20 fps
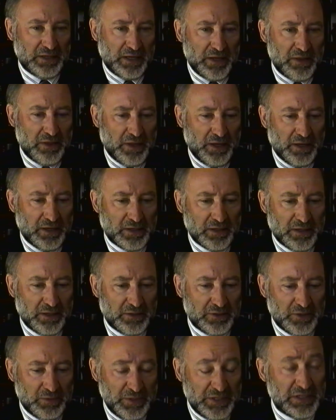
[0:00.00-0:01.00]
I think,
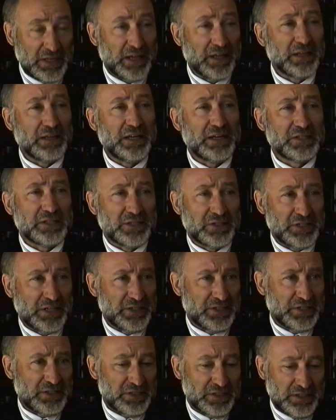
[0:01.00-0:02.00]
to be taken as
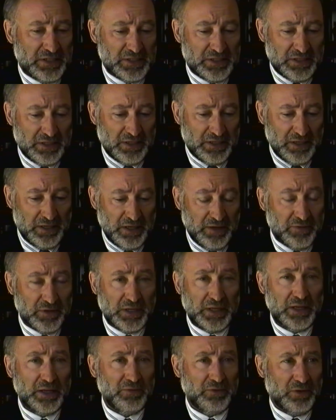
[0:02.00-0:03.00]
suggestions, as even
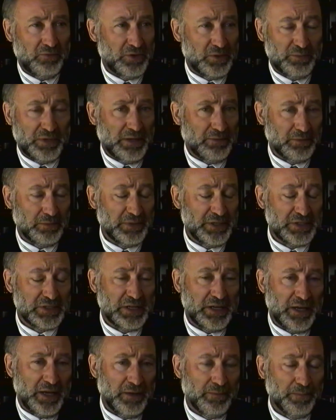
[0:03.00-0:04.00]
he would probably
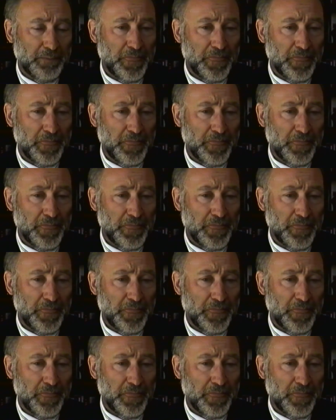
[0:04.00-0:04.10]
say.